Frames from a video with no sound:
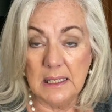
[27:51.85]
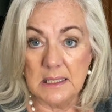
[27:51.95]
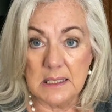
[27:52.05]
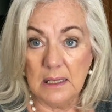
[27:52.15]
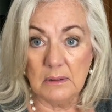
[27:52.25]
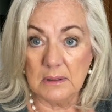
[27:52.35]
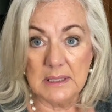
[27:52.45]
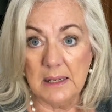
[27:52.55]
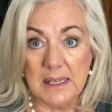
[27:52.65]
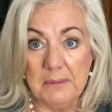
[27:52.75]
And
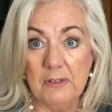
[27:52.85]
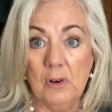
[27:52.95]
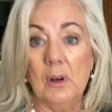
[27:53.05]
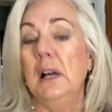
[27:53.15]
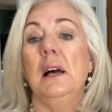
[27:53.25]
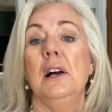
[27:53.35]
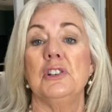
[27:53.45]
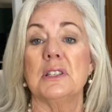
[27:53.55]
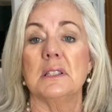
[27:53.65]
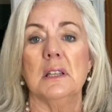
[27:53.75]
don't get me wrong, I
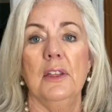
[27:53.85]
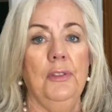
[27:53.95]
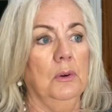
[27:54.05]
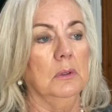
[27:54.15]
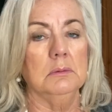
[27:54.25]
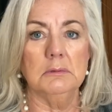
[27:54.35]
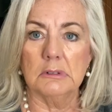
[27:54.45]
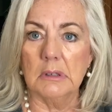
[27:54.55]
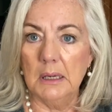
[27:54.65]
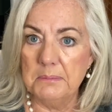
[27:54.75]
thought,
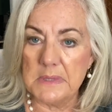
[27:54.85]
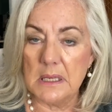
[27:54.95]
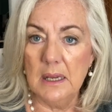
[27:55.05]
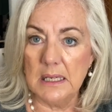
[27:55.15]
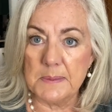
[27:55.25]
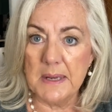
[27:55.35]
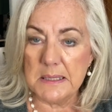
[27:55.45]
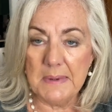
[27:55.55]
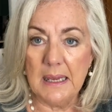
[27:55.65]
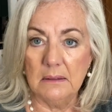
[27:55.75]
crumbs, I only spend
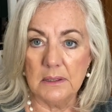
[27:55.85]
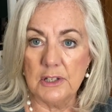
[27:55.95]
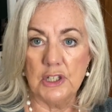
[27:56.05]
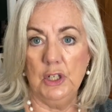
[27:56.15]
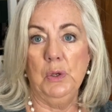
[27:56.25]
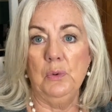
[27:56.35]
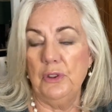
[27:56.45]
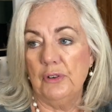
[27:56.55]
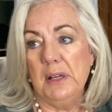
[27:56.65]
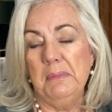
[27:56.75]
about
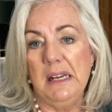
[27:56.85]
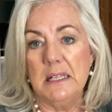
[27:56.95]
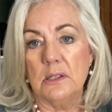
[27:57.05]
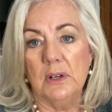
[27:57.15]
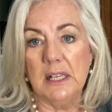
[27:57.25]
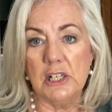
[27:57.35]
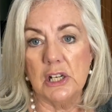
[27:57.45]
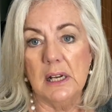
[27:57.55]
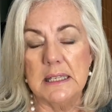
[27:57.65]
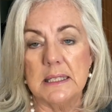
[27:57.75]
2-3 minutes on each
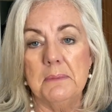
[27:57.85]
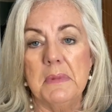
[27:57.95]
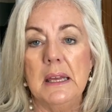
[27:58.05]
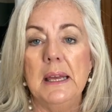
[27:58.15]
item.